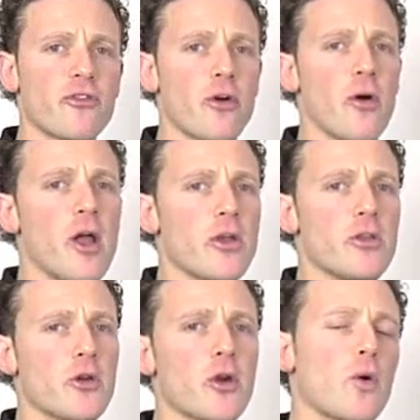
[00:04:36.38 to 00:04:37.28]
so
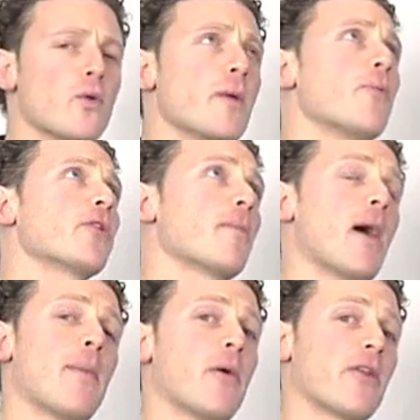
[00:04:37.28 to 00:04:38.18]
you can only put them
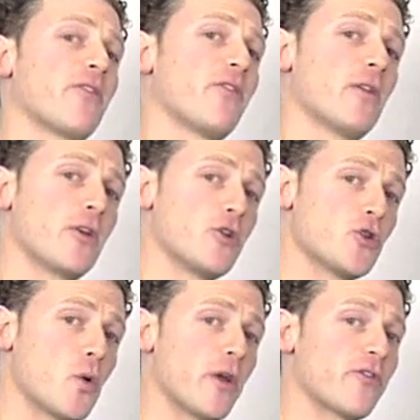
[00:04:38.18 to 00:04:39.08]
up on a ceiling
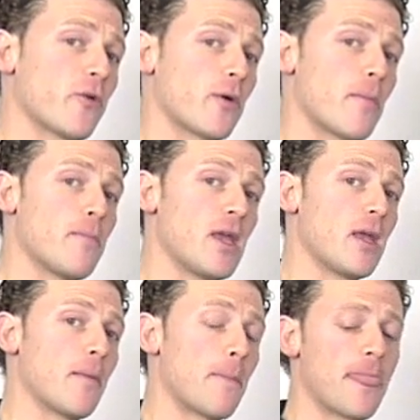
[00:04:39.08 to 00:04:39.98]
joist or a
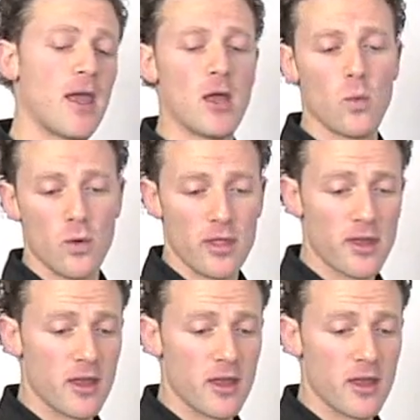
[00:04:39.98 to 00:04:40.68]
beam. With